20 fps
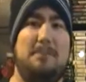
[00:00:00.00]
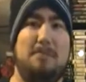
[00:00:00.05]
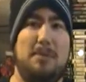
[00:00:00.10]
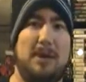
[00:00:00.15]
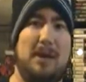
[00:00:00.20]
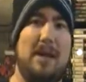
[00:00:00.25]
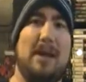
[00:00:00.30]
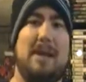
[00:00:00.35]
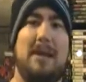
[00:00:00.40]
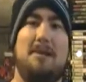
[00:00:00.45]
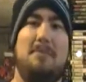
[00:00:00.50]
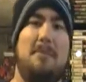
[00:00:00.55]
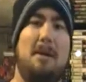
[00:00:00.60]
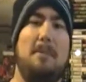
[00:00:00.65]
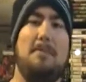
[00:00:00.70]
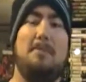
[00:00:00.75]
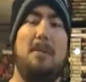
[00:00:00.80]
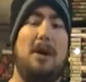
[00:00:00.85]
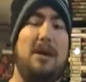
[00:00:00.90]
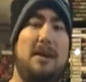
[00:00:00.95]
playing
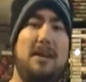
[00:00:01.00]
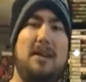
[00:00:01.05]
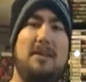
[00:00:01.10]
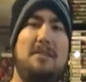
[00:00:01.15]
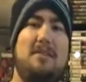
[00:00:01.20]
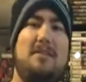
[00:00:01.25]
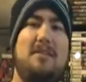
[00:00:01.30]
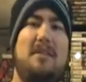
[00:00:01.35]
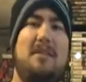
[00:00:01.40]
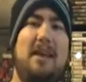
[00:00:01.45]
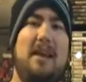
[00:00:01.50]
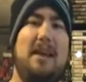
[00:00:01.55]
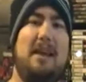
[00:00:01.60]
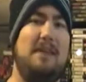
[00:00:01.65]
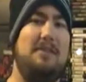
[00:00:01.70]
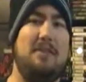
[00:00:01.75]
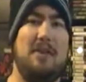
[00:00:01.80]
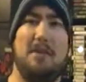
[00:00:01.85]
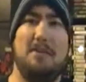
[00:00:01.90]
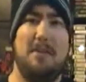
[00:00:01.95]
my buddy's and
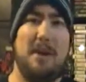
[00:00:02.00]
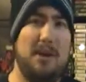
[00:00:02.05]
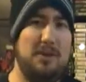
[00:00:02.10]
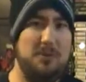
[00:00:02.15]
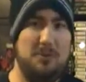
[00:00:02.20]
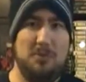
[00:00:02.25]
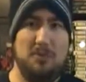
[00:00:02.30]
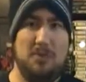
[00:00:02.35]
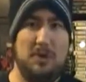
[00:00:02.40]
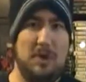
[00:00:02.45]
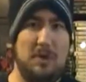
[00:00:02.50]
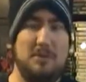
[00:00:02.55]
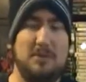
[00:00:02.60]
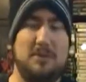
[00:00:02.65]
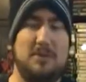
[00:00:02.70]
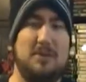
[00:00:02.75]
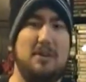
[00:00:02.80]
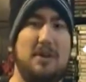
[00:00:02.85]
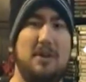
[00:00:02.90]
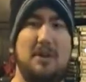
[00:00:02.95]
giving it back to him when I
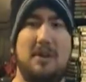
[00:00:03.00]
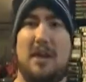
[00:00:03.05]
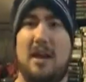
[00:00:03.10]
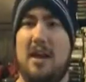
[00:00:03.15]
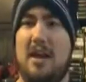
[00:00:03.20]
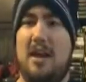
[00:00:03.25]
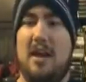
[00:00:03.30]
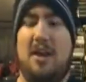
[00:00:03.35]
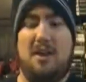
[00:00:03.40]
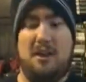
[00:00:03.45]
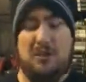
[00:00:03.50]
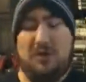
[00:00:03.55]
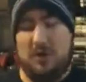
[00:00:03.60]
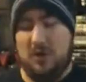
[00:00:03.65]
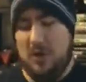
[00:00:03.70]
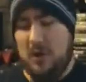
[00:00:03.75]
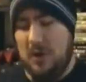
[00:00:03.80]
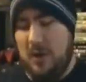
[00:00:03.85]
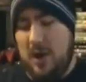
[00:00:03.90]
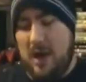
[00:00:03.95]
was done.
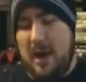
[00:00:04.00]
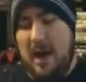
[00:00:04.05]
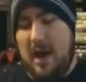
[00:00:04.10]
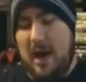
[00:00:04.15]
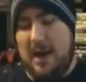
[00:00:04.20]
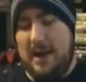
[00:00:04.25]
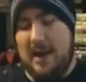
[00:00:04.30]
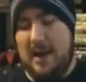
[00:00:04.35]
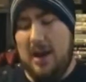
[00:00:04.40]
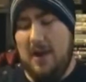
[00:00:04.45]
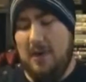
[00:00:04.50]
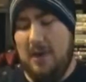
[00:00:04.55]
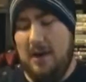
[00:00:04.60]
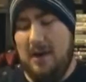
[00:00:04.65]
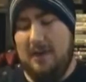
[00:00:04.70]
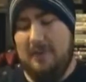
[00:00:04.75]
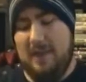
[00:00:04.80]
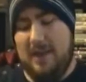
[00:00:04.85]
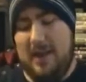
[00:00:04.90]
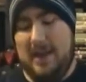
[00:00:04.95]
So I now
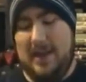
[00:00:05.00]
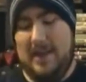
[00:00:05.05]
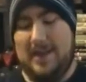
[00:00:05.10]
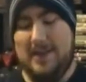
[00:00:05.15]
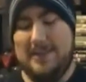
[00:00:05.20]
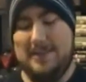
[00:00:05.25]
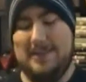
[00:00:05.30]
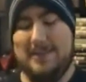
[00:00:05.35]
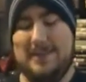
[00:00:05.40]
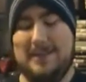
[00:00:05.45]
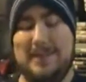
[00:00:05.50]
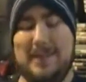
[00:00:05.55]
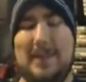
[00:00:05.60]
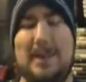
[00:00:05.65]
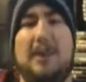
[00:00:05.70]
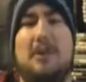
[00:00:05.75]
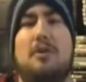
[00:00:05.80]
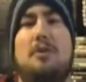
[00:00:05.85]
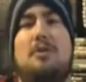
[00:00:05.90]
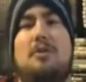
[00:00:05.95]
have a
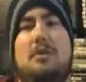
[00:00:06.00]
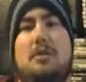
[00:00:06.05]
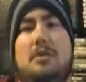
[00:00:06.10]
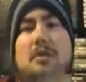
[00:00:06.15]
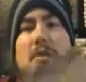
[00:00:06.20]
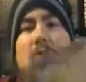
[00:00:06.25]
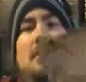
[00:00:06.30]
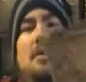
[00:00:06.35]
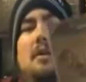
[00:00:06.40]
sealed